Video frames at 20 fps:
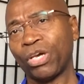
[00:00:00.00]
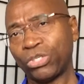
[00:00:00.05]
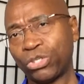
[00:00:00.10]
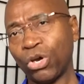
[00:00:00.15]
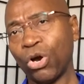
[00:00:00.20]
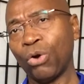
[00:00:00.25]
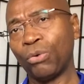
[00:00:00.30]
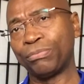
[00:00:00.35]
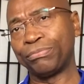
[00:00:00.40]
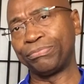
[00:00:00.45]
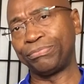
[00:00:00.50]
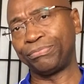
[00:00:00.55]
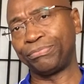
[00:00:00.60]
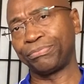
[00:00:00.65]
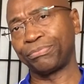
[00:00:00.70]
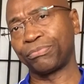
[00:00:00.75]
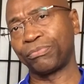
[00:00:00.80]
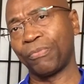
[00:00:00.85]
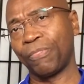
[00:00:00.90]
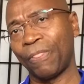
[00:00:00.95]
So
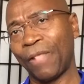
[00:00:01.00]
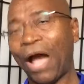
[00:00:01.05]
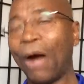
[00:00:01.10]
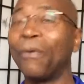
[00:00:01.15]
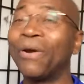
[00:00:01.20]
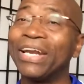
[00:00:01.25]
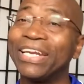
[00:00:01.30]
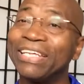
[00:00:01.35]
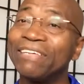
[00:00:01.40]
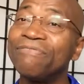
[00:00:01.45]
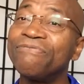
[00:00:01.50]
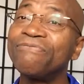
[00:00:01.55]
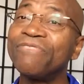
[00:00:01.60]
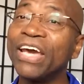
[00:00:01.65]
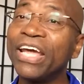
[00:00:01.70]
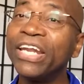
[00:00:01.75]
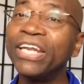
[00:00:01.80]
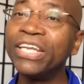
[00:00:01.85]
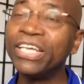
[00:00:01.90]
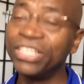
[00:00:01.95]
I want to
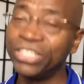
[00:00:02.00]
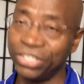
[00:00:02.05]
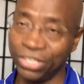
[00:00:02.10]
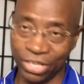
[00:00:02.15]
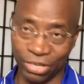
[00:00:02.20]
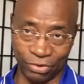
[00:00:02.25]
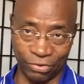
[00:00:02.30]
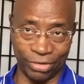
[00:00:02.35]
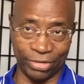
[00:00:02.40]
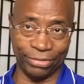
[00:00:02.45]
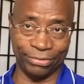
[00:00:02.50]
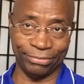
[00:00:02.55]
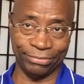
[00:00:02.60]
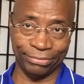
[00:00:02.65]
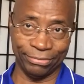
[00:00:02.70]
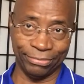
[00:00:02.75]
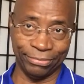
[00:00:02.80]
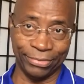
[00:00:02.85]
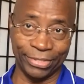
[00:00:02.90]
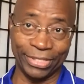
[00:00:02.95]
defend this theory.
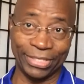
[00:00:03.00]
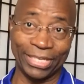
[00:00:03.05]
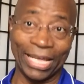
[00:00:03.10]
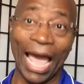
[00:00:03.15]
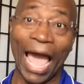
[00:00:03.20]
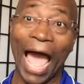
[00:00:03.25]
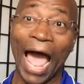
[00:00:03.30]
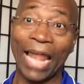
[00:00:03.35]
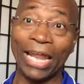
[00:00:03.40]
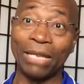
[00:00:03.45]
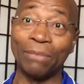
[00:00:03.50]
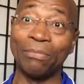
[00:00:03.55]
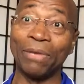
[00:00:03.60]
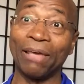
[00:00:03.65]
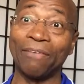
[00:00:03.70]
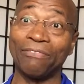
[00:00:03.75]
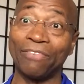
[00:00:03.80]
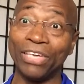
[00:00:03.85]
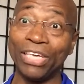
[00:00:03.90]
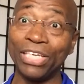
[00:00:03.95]
This is Alan
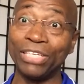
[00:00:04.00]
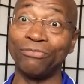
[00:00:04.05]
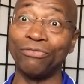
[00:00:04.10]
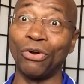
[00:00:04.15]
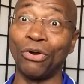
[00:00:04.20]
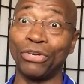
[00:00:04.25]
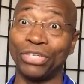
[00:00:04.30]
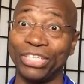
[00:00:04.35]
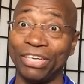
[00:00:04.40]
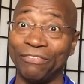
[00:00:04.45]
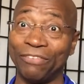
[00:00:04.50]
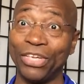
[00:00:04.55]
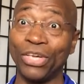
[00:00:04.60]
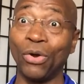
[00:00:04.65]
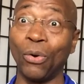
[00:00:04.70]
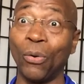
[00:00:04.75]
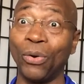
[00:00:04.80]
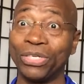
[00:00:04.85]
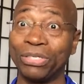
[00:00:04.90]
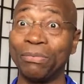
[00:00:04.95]
McPhee's version of
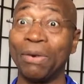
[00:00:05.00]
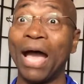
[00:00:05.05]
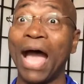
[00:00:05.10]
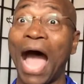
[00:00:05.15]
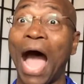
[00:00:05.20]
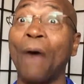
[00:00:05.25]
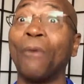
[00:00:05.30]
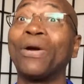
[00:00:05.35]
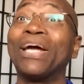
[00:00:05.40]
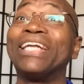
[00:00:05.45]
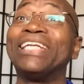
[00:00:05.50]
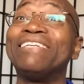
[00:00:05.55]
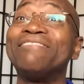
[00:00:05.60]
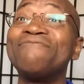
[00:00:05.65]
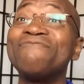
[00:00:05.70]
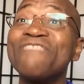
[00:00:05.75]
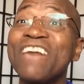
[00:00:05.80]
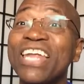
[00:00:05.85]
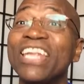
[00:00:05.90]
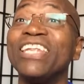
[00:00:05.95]
egoism. I want to
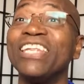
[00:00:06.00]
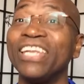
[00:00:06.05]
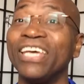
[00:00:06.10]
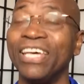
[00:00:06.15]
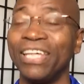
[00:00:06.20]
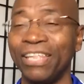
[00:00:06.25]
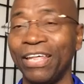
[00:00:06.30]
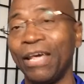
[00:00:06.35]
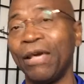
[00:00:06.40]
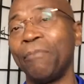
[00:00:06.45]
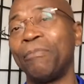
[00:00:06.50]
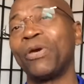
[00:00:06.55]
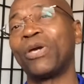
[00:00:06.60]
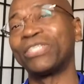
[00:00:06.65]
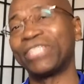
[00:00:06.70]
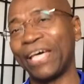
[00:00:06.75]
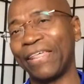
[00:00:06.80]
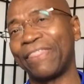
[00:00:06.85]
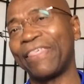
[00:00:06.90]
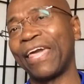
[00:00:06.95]
defend it
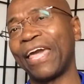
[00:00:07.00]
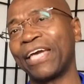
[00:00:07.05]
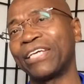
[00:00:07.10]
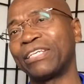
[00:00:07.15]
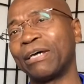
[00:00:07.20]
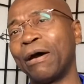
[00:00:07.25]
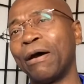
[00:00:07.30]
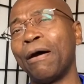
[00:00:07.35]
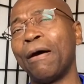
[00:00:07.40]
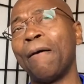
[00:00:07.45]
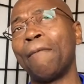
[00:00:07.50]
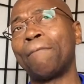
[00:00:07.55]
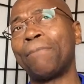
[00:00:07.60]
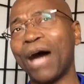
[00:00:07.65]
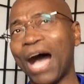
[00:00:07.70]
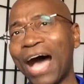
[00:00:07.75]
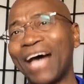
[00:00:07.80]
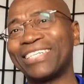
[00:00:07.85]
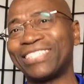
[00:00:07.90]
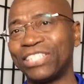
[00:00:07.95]
because I think it's a
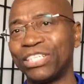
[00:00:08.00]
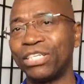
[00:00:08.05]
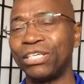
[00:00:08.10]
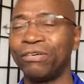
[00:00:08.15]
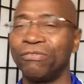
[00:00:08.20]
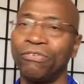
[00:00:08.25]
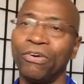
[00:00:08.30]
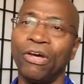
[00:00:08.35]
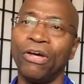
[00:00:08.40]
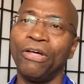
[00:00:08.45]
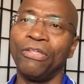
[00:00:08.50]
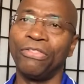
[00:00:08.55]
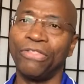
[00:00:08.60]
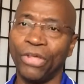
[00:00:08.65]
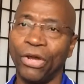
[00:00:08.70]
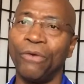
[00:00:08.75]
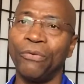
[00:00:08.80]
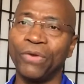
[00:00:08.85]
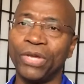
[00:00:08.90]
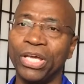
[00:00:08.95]
positive
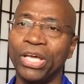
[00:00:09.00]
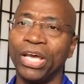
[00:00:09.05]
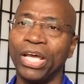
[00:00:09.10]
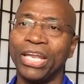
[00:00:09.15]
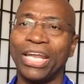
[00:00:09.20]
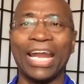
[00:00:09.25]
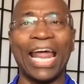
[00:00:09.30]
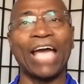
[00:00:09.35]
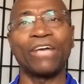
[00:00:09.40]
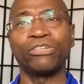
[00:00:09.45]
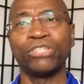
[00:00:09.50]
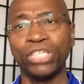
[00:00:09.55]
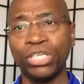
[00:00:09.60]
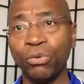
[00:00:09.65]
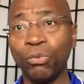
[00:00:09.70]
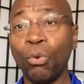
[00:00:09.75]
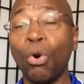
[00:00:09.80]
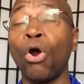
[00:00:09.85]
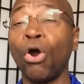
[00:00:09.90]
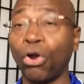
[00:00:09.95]
theory that
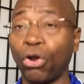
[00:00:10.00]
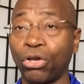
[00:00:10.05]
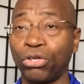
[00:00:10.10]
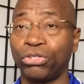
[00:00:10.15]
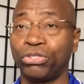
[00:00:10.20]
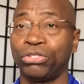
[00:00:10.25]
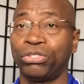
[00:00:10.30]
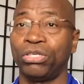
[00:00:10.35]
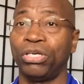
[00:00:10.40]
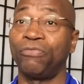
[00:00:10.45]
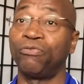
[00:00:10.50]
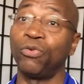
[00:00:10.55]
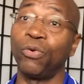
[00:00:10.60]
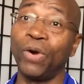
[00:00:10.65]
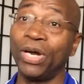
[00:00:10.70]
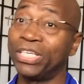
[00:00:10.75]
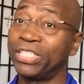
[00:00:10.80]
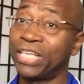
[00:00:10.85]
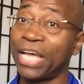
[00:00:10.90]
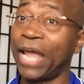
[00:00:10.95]
actually works if
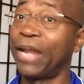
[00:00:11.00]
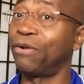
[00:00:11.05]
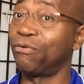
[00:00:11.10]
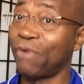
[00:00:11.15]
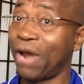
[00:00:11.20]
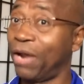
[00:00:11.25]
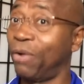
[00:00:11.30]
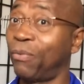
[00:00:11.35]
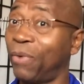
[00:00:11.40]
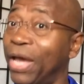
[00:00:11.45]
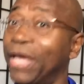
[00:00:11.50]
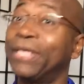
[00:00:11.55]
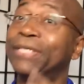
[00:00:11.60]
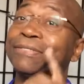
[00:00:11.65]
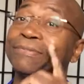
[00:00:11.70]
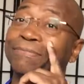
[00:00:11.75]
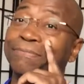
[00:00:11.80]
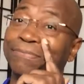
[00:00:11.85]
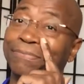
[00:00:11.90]
you understand the right way.